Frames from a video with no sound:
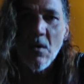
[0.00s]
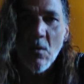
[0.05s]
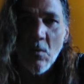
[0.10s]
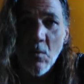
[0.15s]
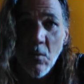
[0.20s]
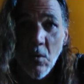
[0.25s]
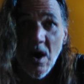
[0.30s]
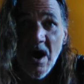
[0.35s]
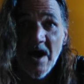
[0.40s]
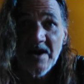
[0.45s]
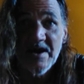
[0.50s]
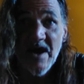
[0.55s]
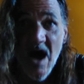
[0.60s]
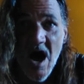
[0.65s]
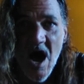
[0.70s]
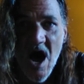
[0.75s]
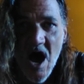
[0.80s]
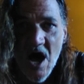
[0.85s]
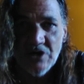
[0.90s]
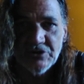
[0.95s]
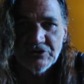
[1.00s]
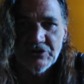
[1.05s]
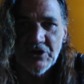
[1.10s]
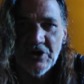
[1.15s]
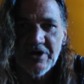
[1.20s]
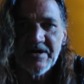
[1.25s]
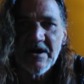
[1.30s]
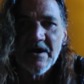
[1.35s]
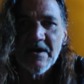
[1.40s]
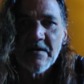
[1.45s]

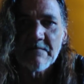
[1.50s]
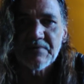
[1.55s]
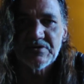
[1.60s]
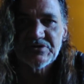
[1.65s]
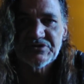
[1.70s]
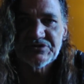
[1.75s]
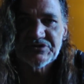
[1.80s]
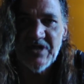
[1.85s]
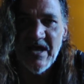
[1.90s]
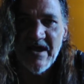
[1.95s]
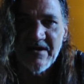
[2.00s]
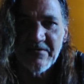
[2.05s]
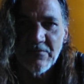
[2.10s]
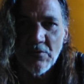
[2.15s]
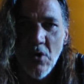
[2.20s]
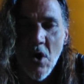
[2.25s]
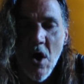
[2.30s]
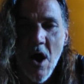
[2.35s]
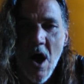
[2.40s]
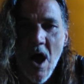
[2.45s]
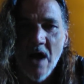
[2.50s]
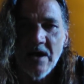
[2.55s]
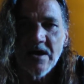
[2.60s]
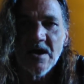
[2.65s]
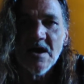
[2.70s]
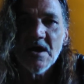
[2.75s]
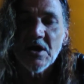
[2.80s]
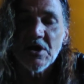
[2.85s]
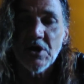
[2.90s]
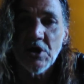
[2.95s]
100% wrong.